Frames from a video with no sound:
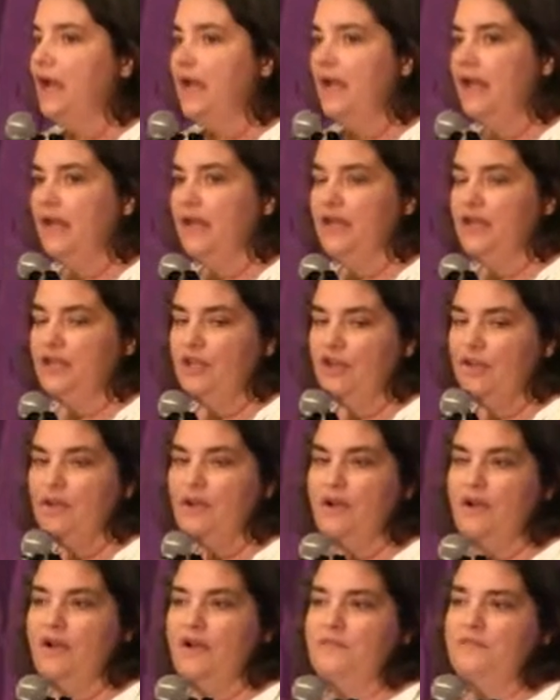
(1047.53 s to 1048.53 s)
And a year
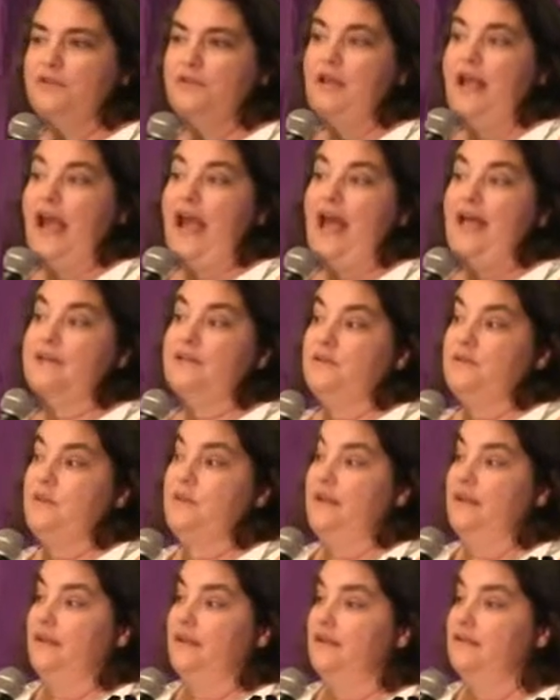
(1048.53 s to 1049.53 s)
ago, if you'd asked
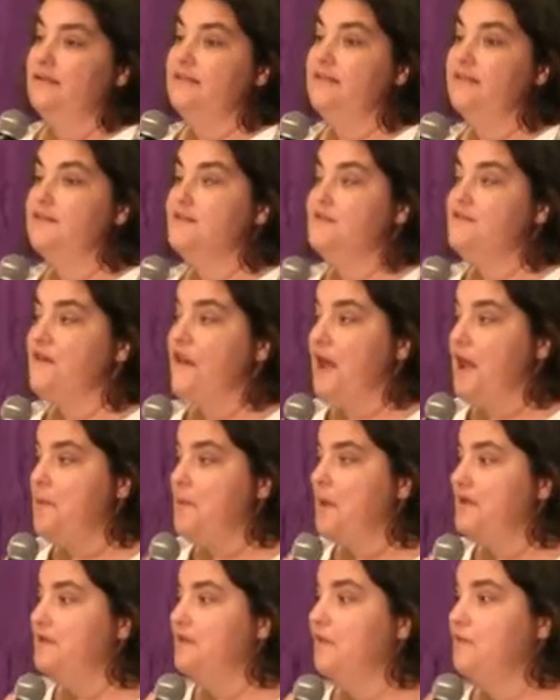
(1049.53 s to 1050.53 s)
me to define
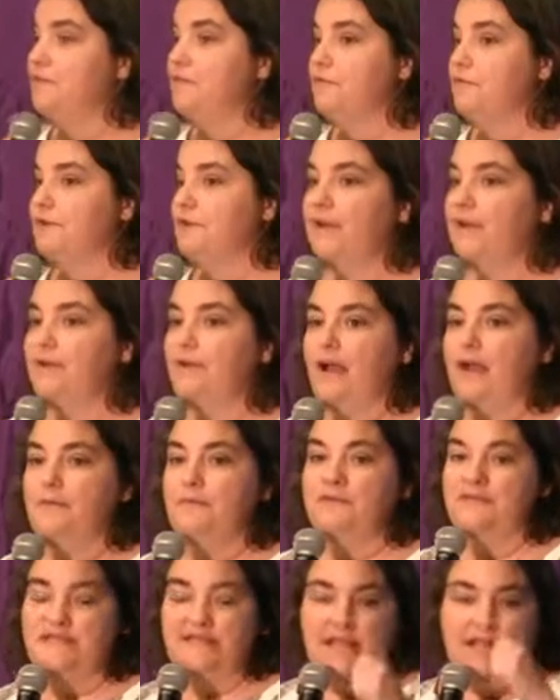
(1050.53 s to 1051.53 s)
myself for you, I
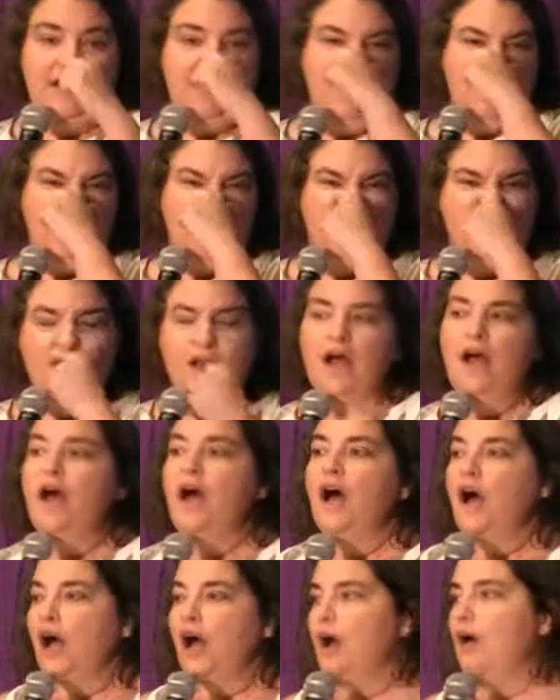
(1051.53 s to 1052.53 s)
would say to you,
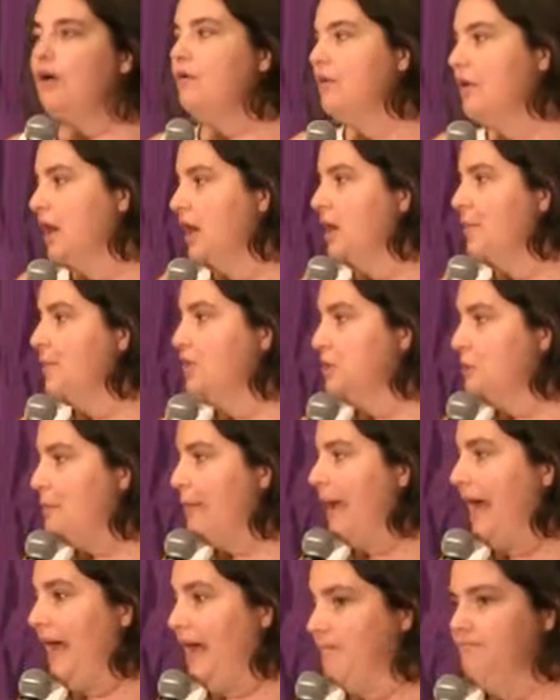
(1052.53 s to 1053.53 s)
oh, I'm a new
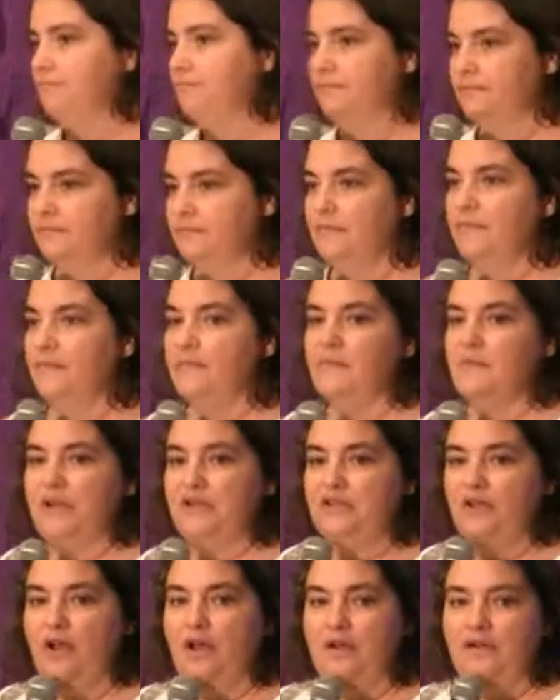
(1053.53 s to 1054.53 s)
mom. My
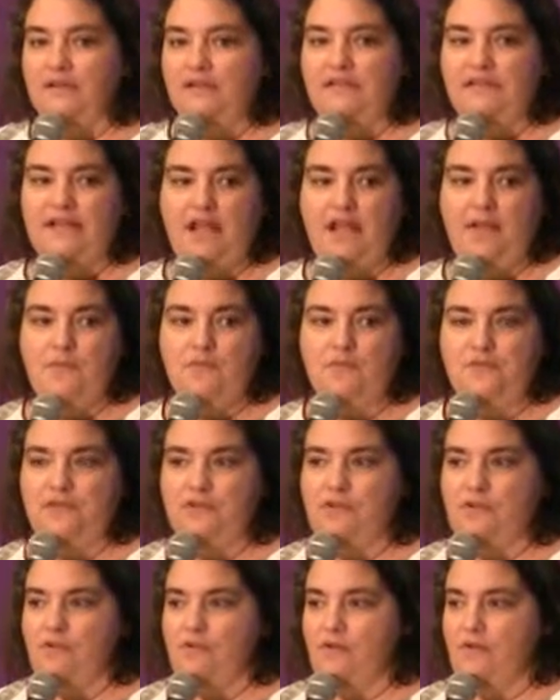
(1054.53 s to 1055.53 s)
daughter at the time was a
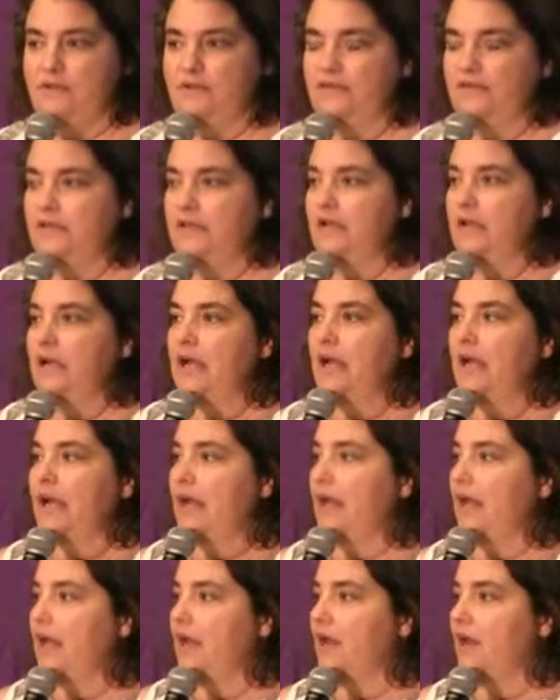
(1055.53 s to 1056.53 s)
year old.
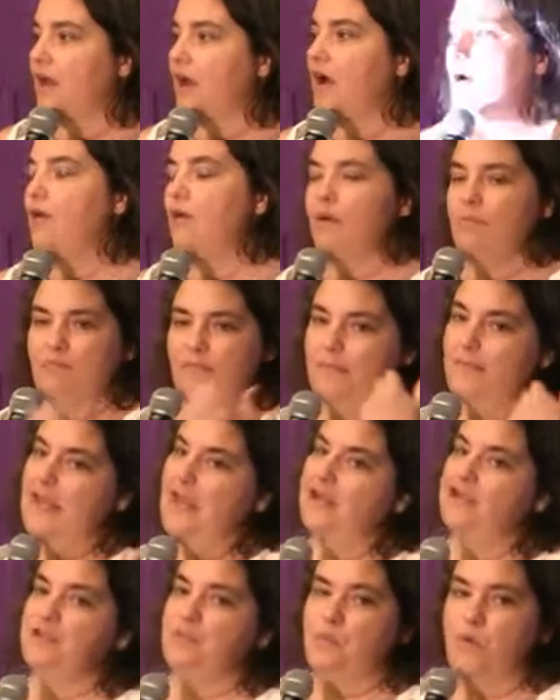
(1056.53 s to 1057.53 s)
And oh, I'm
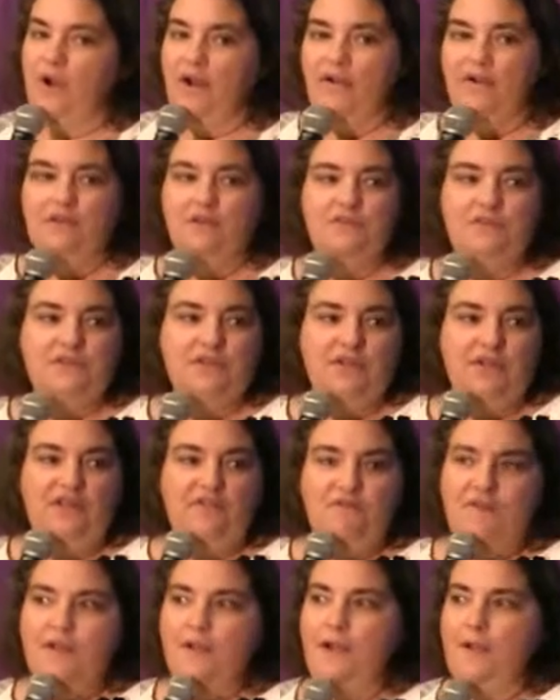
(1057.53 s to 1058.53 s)
managing partner of this
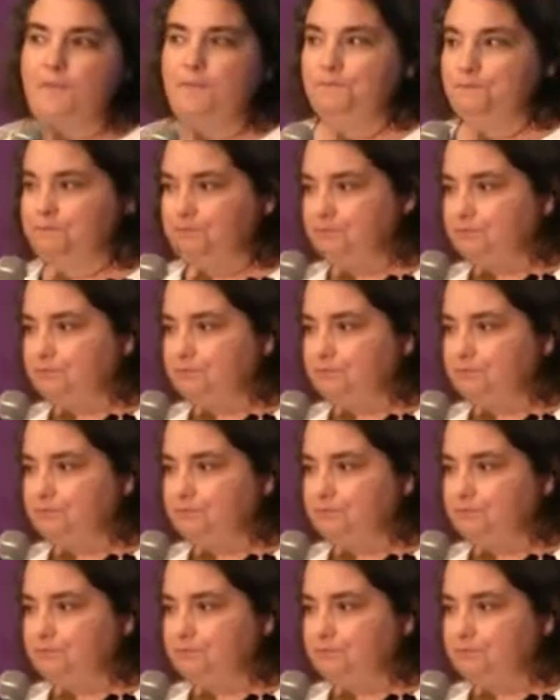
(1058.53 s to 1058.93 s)
great firm.